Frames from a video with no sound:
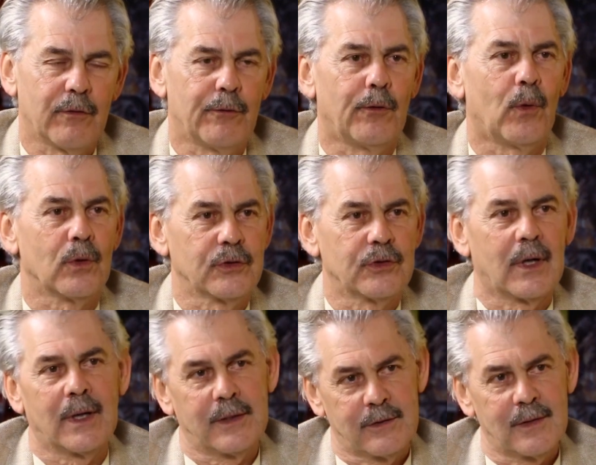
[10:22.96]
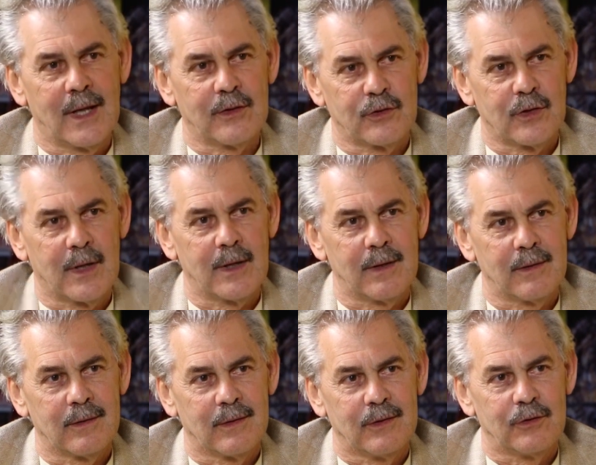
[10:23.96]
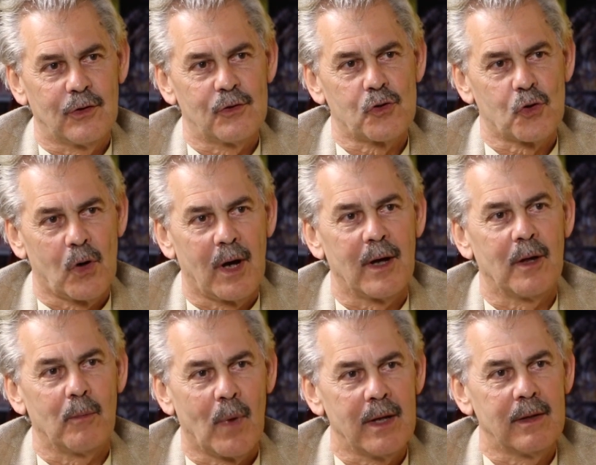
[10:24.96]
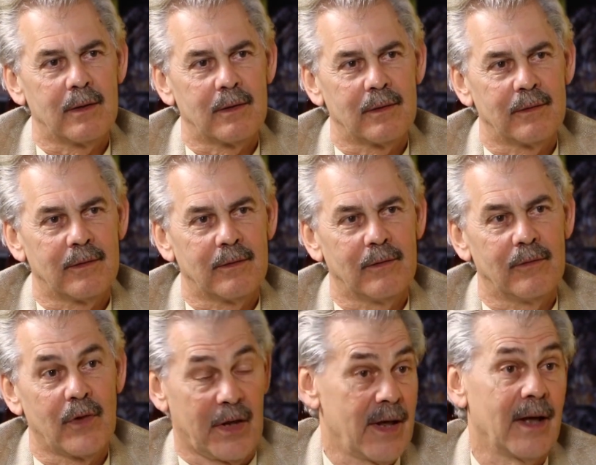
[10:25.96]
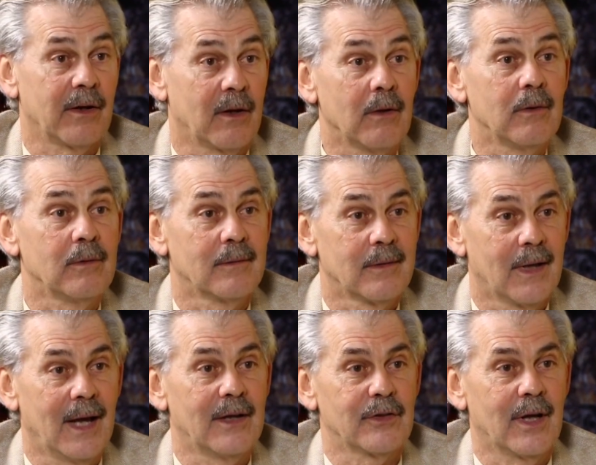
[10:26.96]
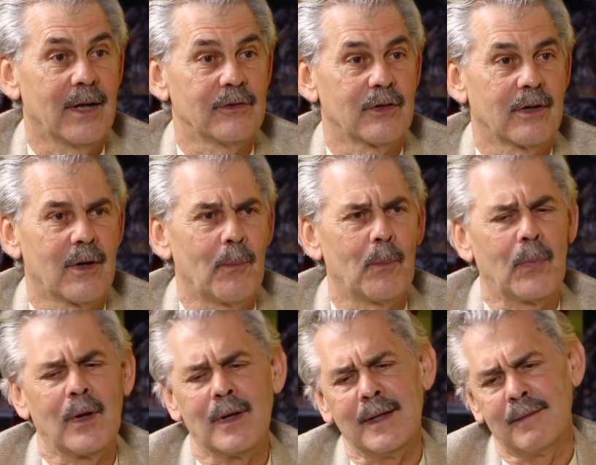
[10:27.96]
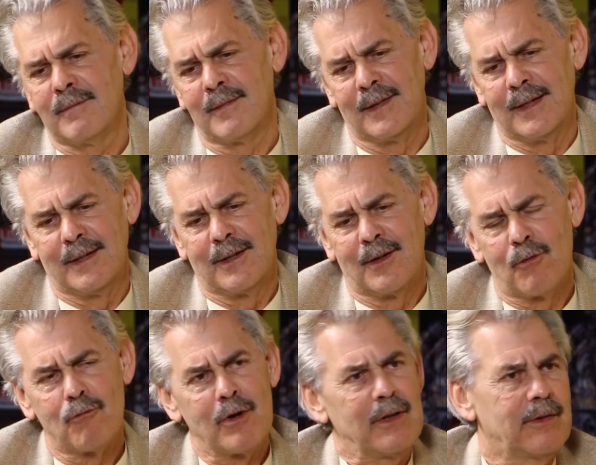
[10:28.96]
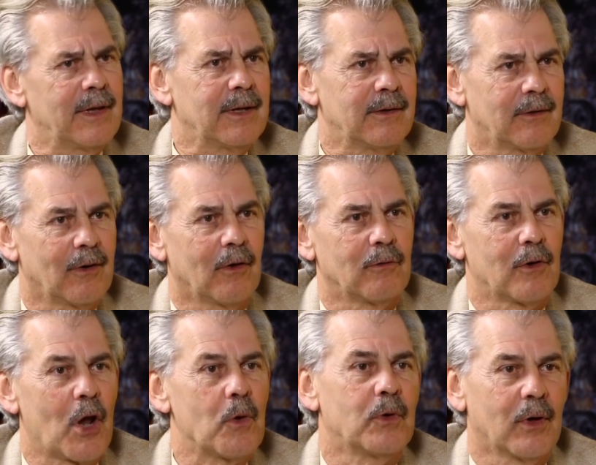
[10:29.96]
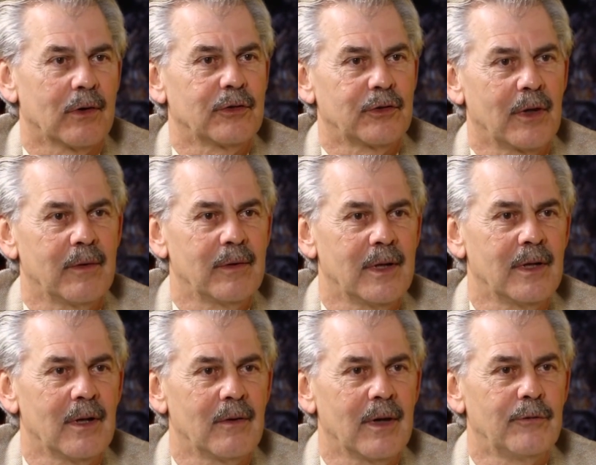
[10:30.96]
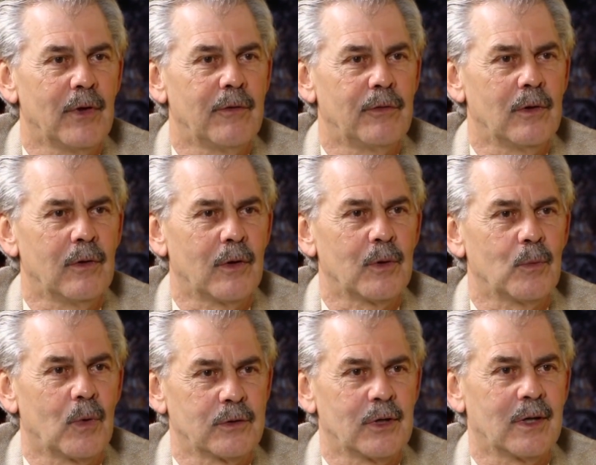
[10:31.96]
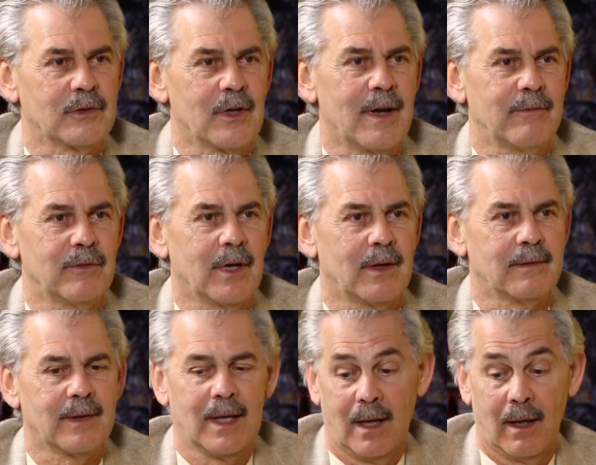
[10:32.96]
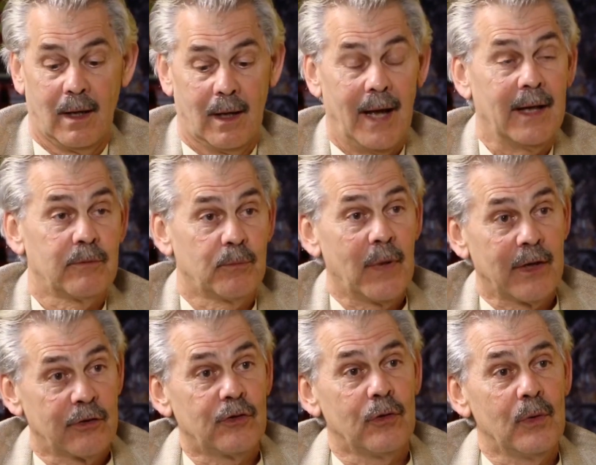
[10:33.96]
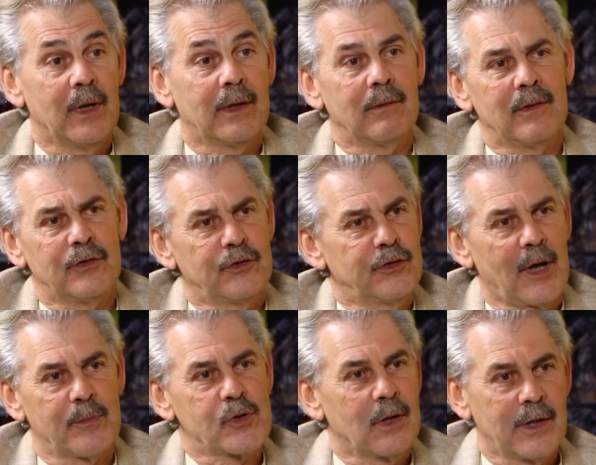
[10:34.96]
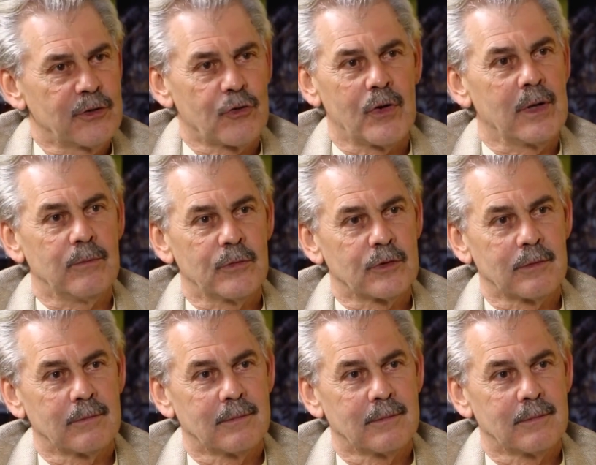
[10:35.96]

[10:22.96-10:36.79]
foresight, let's say, to try and make the Nano as a complete rethink on low cost. So, you know, if you look at what Tata have done at two exceptional extremes,